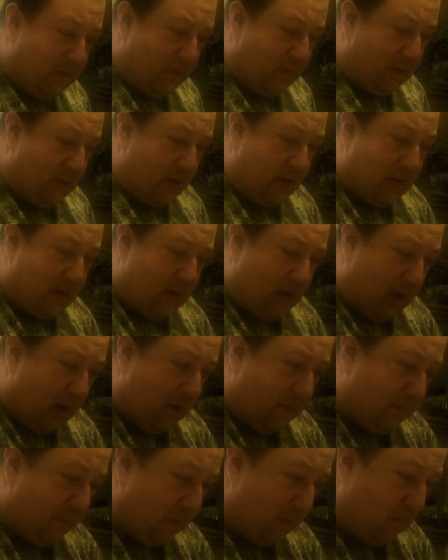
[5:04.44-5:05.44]
for this
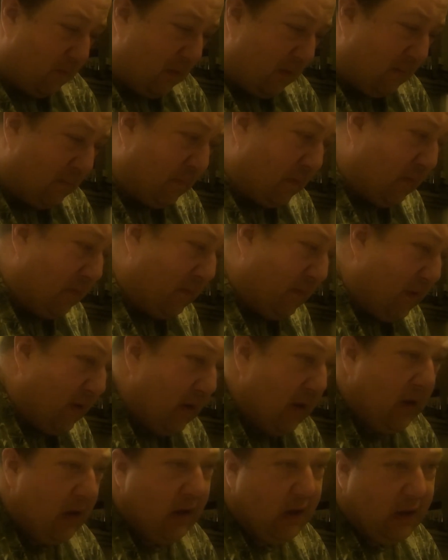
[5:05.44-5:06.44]
stuff in rivers.
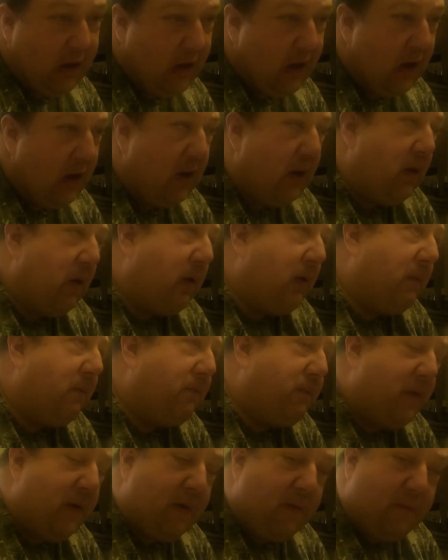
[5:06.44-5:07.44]
You can
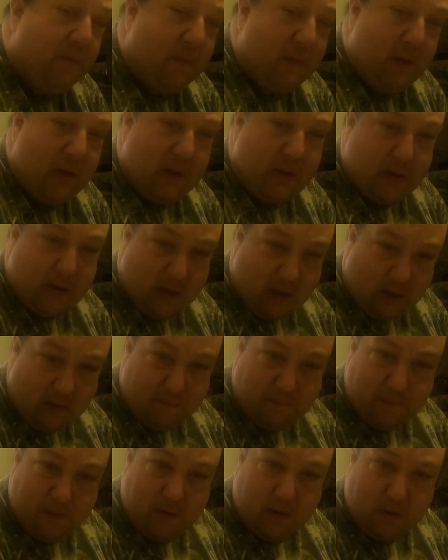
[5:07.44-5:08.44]
fish for this
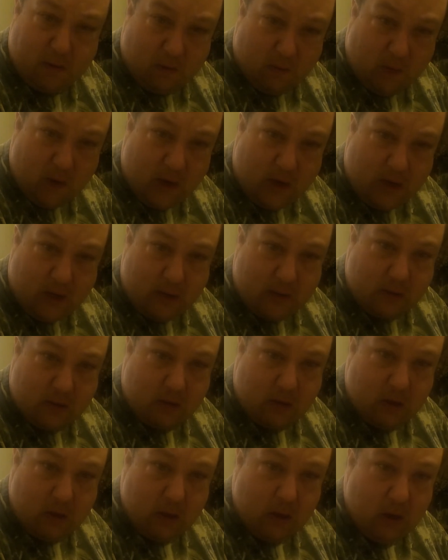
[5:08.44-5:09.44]
stuff in
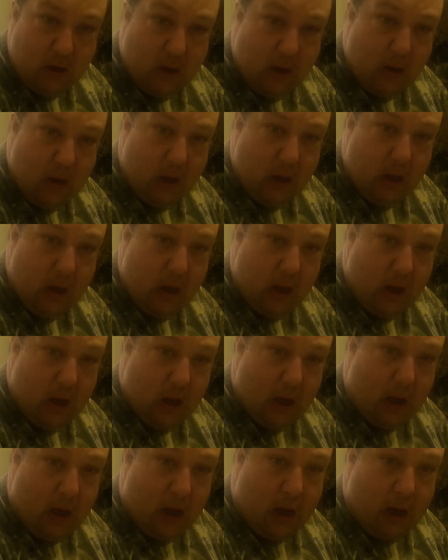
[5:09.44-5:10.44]
creeks.
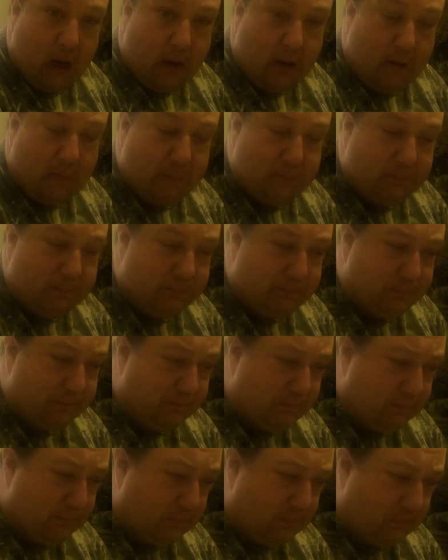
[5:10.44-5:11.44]
Um,
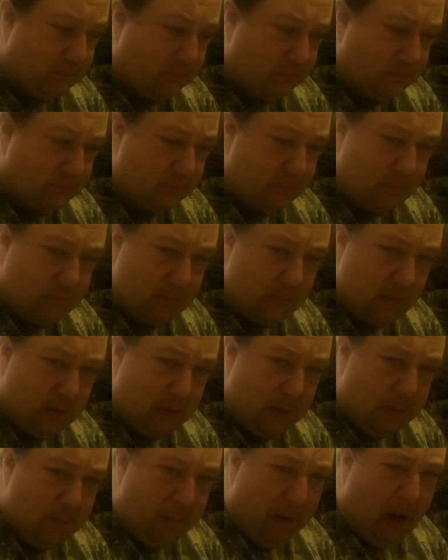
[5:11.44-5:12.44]

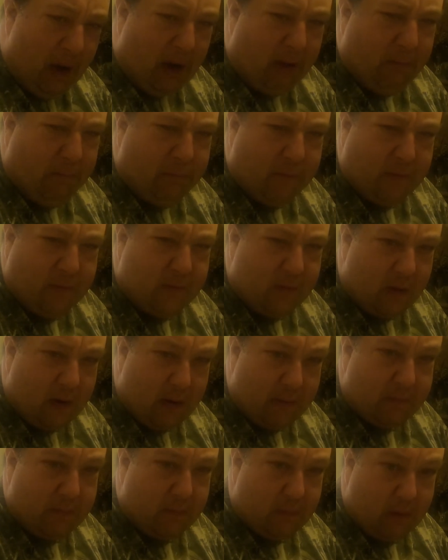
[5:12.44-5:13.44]
Panfish are
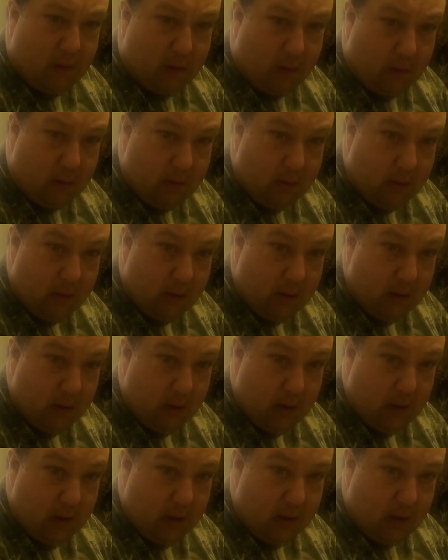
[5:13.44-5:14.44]
everywhere.
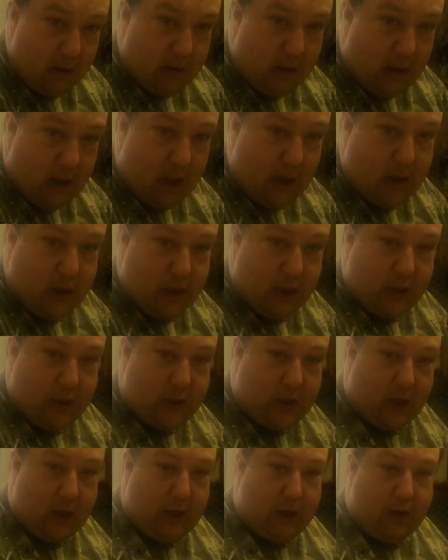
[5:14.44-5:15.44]
They're not
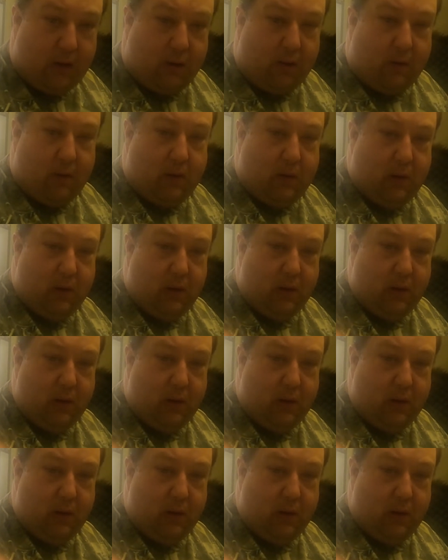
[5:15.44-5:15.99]
just in your